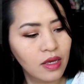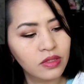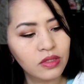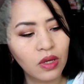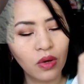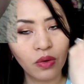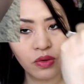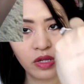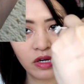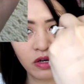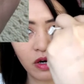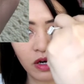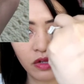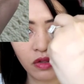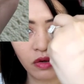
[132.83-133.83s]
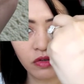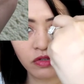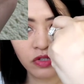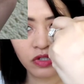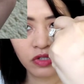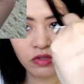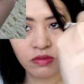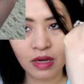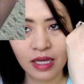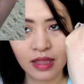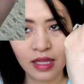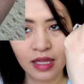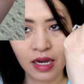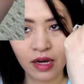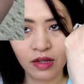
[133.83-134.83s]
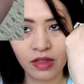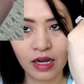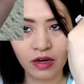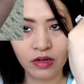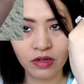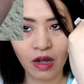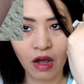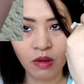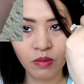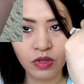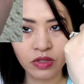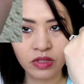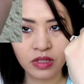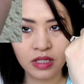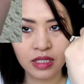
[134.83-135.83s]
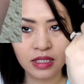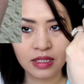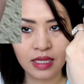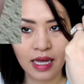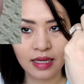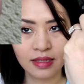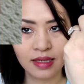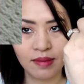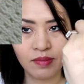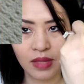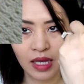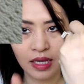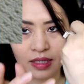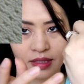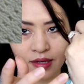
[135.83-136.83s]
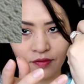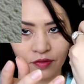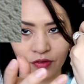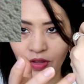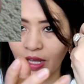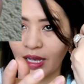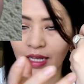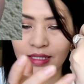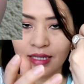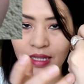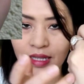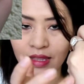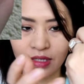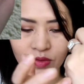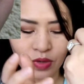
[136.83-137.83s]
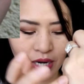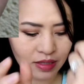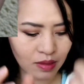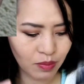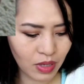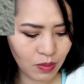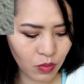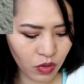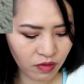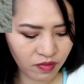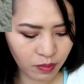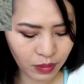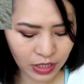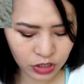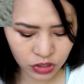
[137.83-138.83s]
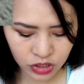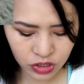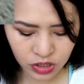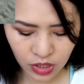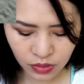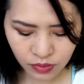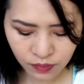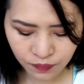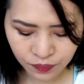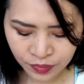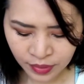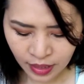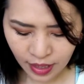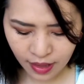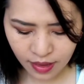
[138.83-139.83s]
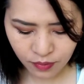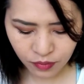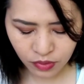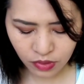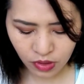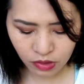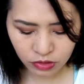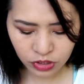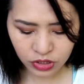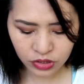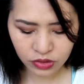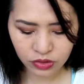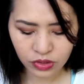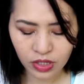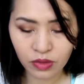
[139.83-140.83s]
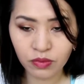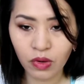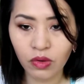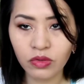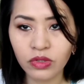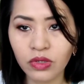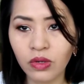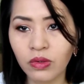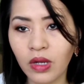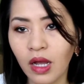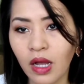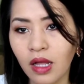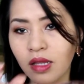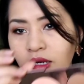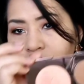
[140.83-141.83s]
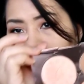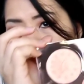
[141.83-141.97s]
So there are those two right there. They are almost the exact same thing, except for, like I said, this one has a bit more of a peach tone. And then we'll go to the rose gold color.